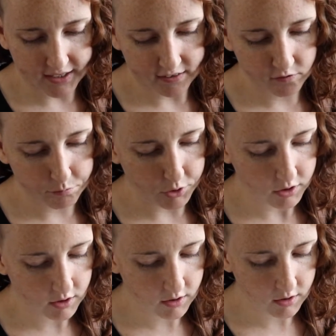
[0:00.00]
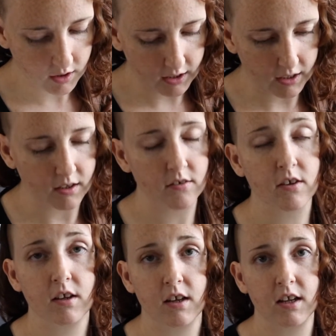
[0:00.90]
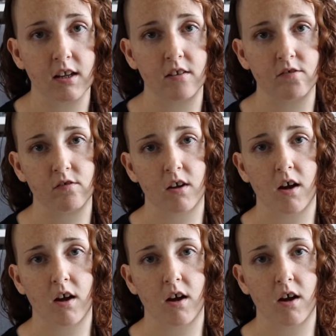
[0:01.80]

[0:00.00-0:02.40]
next book, and it is